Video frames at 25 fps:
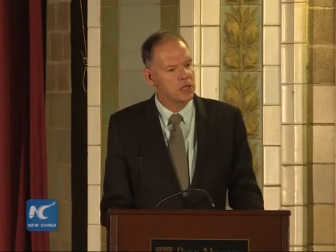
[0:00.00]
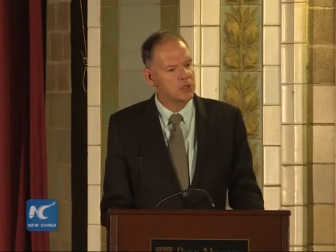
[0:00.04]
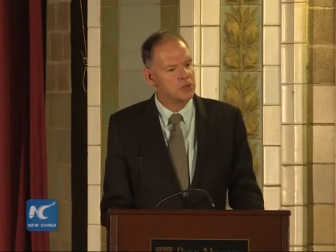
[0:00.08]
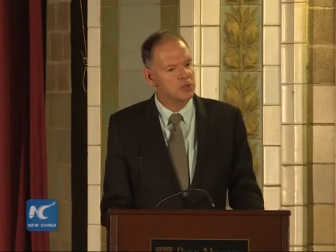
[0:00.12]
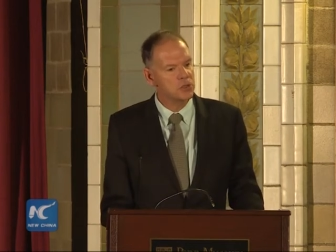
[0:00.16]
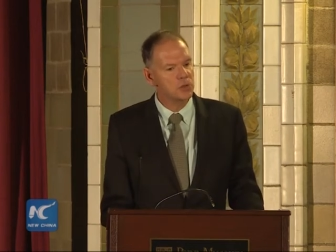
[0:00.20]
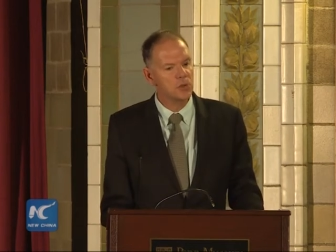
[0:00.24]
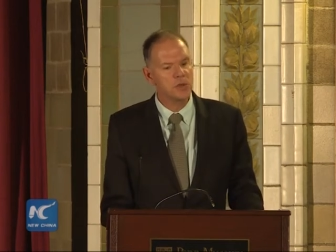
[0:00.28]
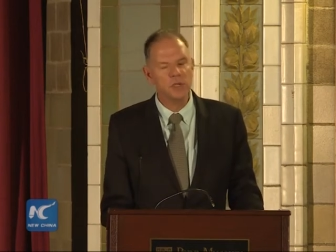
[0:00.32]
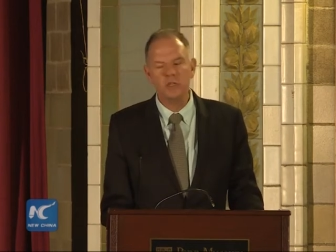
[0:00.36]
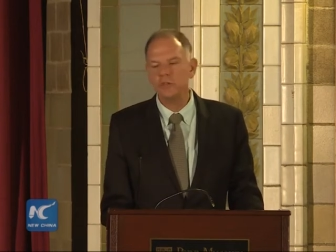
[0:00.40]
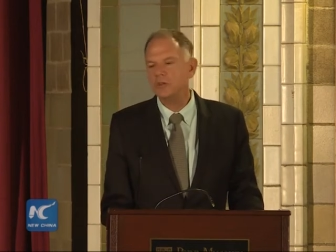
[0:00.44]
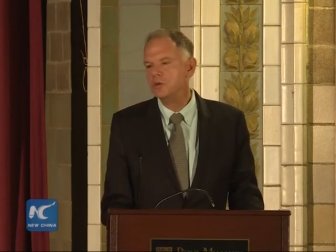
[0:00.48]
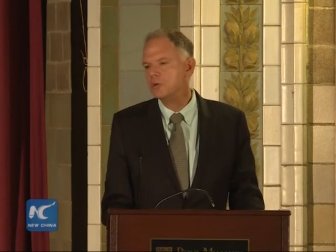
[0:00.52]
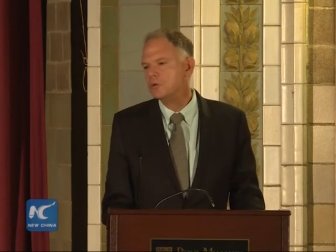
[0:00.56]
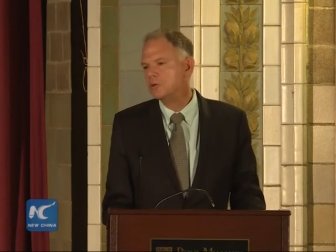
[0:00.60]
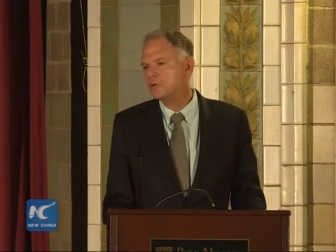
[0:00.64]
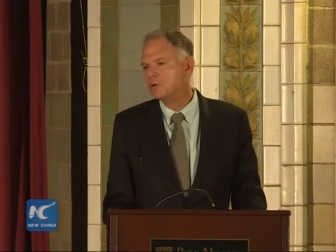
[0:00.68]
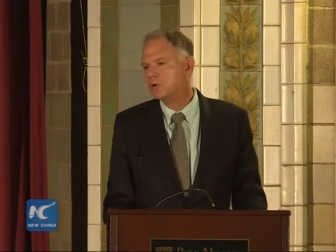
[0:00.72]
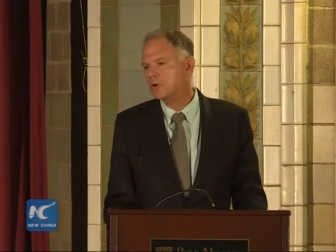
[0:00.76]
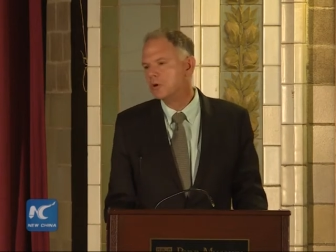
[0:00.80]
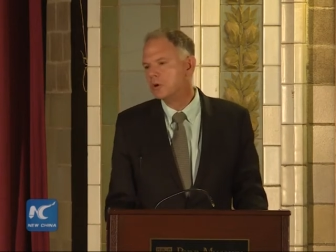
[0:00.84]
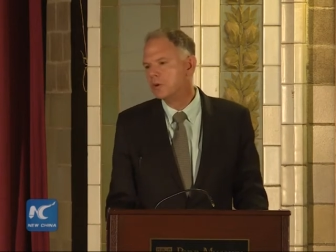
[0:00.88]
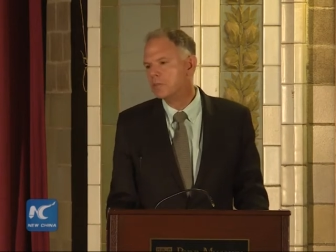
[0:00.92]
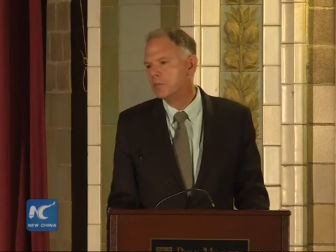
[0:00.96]
to a new
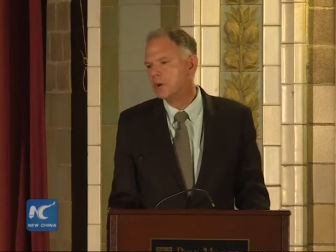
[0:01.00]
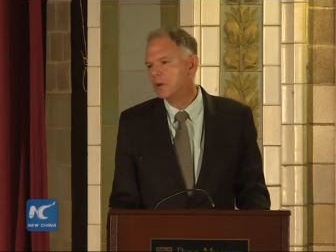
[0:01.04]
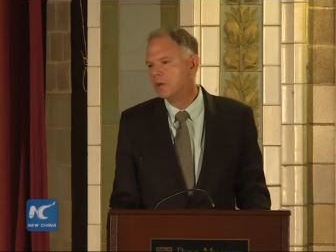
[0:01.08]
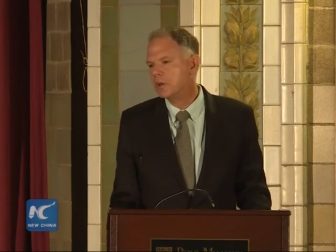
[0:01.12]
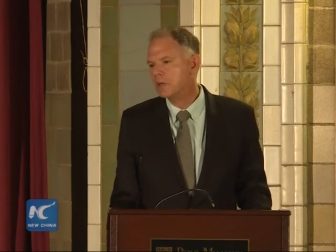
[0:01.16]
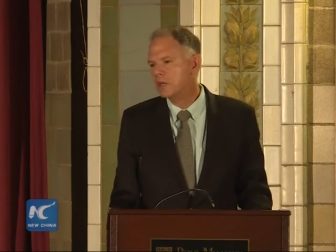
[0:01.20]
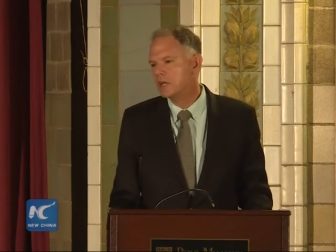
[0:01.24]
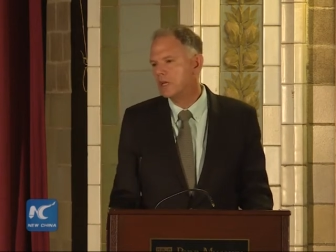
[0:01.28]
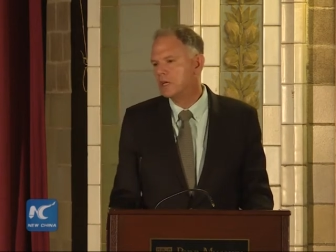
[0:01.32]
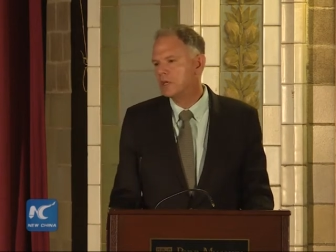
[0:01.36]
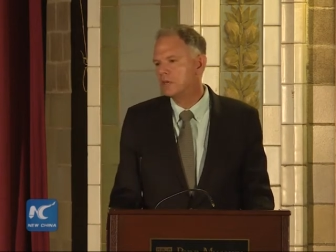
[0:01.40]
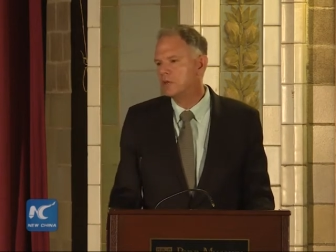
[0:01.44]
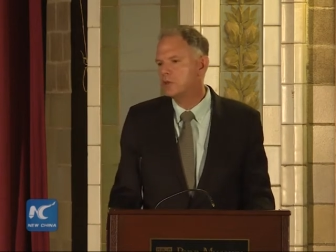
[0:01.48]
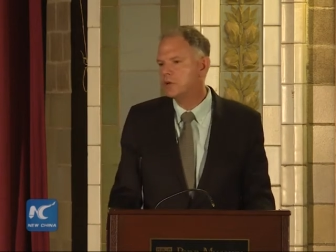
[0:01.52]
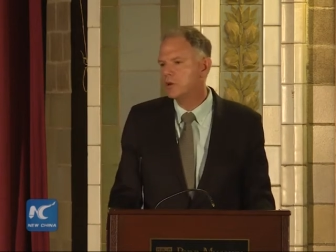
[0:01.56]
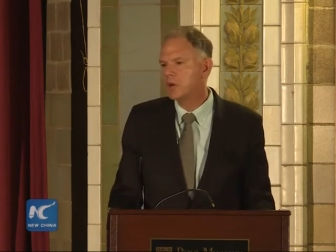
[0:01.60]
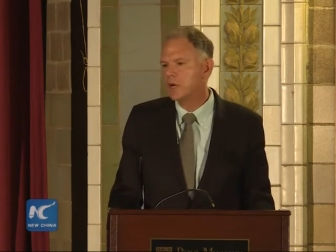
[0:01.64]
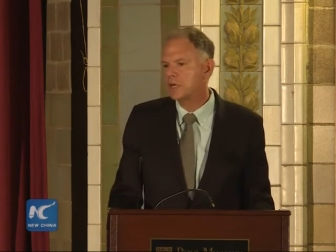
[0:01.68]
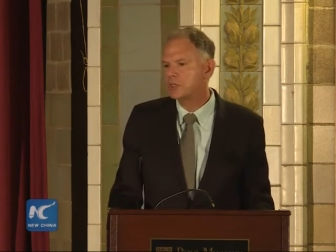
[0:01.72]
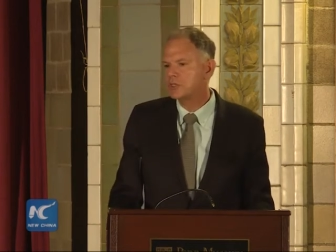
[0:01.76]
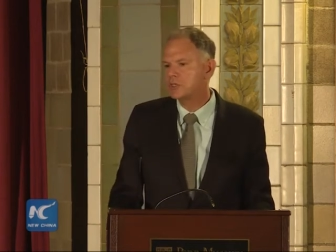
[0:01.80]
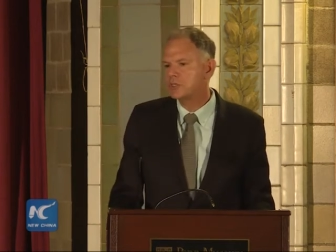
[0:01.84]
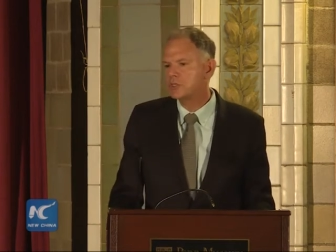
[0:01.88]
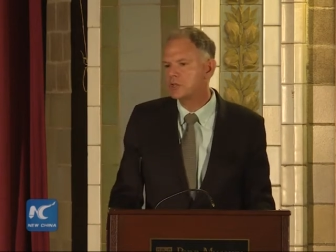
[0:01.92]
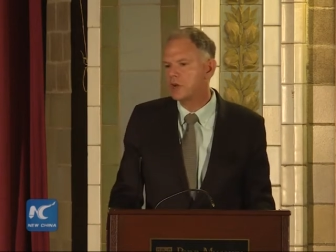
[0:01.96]
normal in
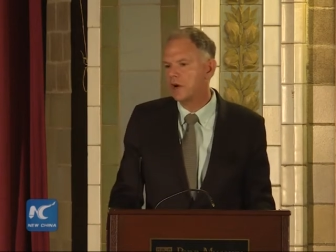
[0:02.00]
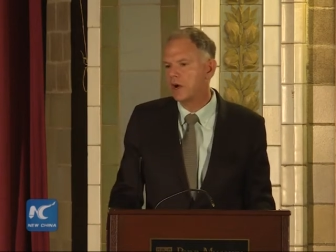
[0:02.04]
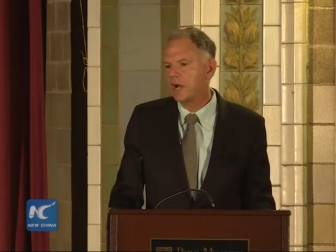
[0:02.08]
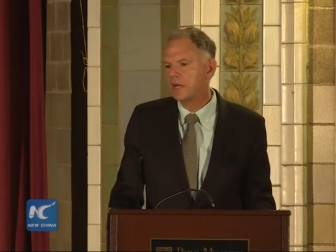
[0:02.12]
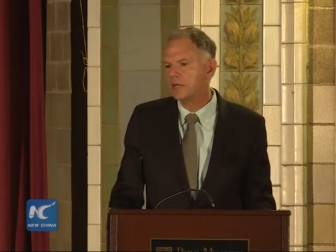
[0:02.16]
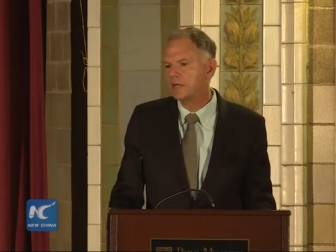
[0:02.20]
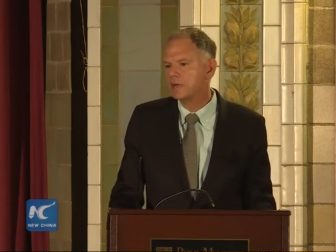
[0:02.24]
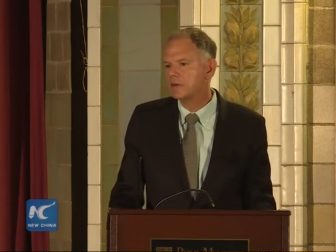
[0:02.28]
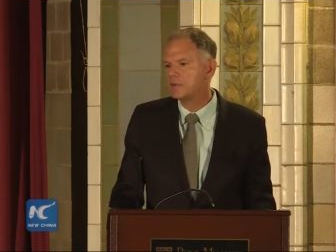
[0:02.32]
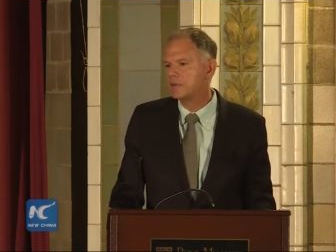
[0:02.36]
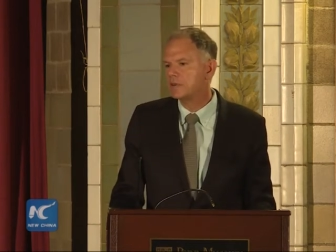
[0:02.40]
U.S. China